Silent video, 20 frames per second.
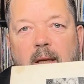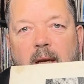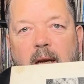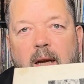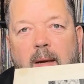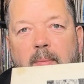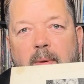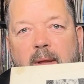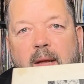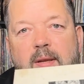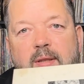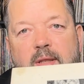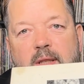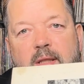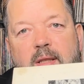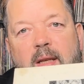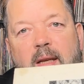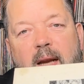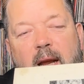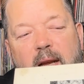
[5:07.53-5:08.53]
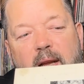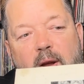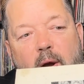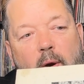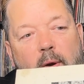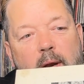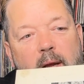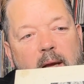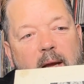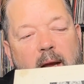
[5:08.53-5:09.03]
But that's just an
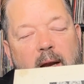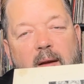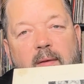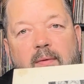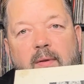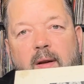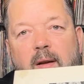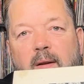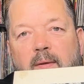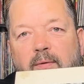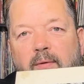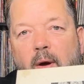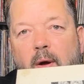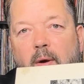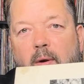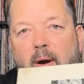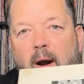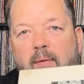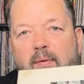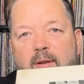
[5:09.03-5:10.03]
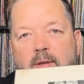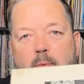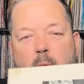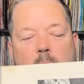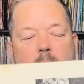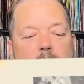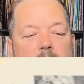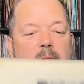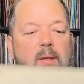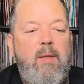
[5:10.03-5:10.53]
iconic kind of photograph as
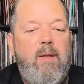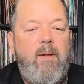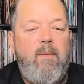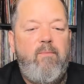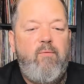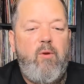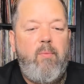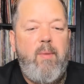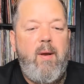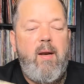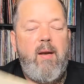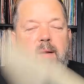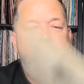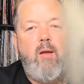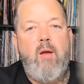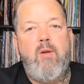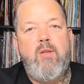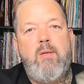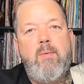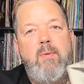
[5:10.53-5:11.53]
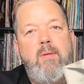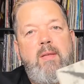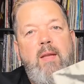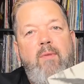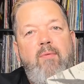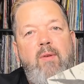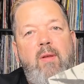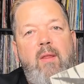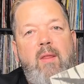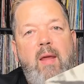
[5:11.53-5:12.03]
well for Bela Lugosi, but
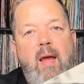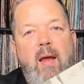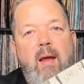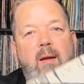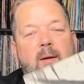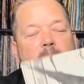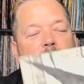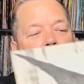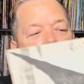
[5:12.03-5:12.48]
definitely that